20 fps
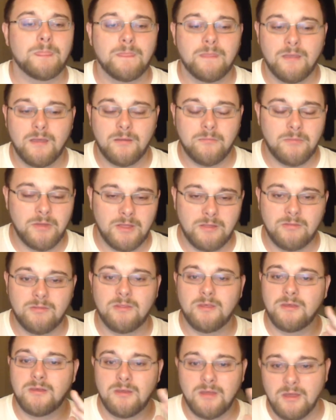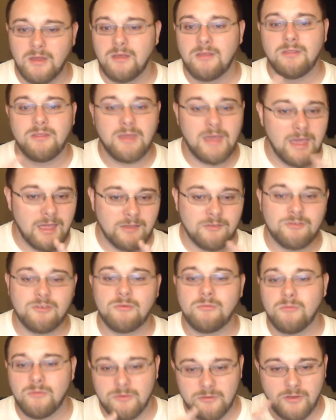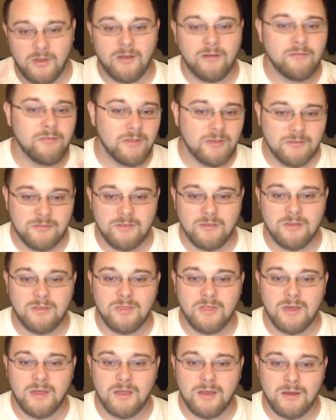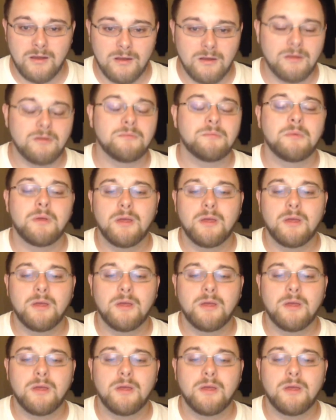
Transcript: I mean, the action was obviously there.